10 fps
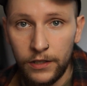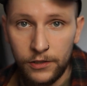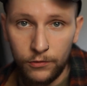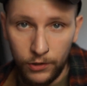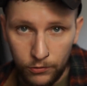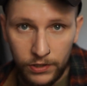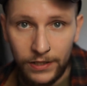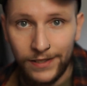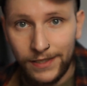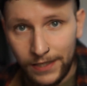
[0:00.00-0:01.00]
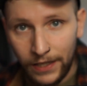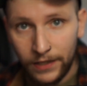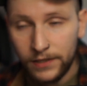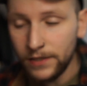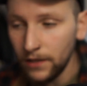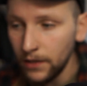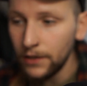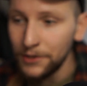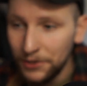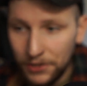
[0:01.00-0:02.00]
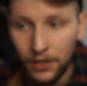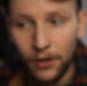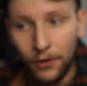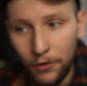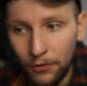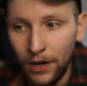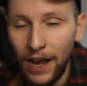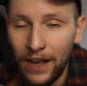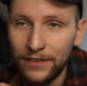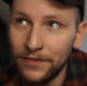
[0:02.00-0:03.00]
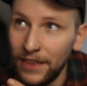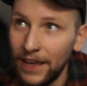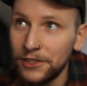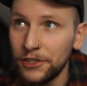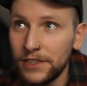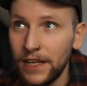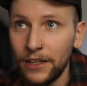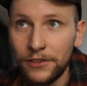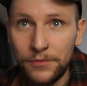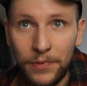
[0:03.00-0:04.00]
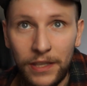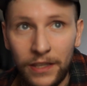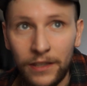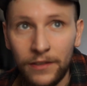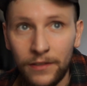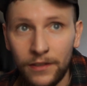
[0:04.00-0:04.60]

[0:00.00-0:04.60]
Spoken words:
to Qt 6. So that just tells me